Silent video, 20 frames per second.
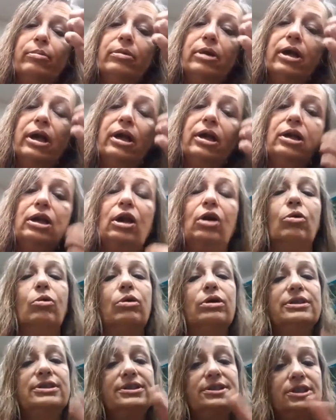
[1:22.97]
you know,
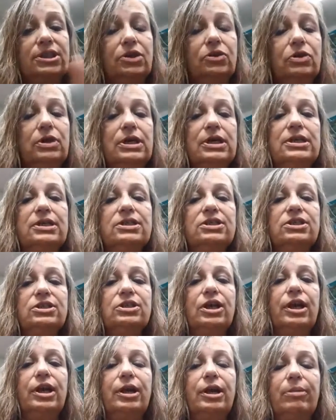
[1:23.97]
serious.
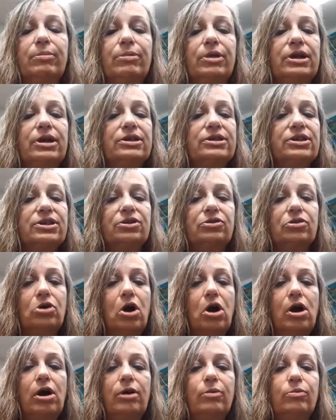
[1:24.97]
They're
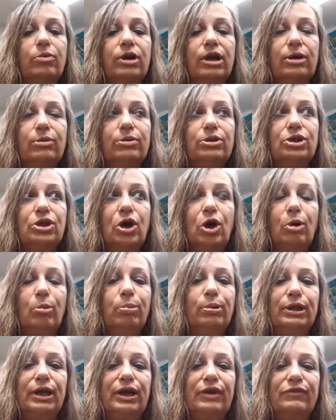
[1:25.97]
not what I would call
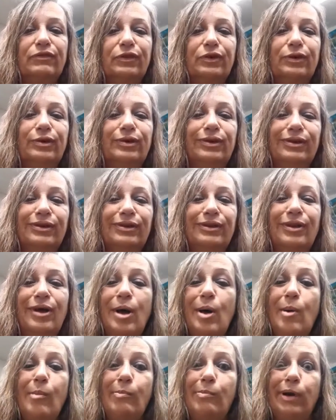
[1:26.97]
playful
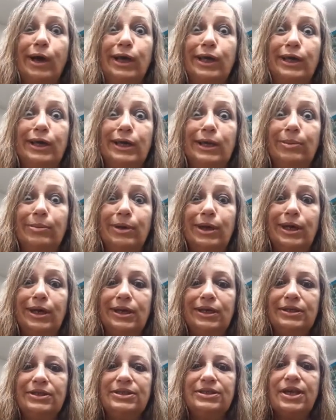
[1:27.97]
by any
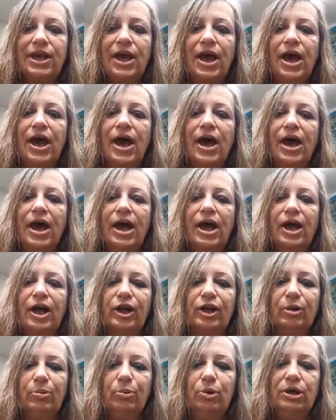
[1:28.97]
means.
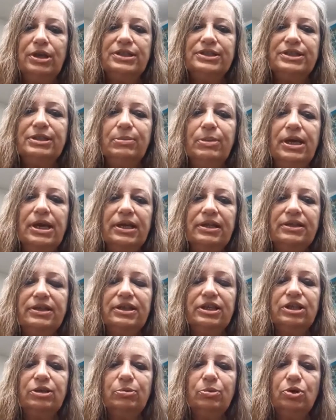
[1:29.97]
Good morning,
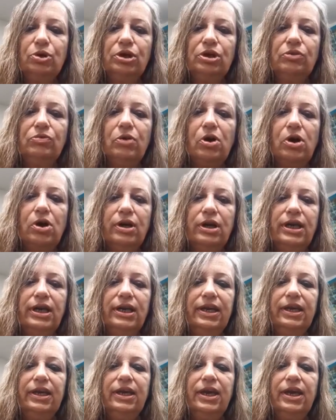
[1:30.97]
Samantha. Good morning, Ronnie.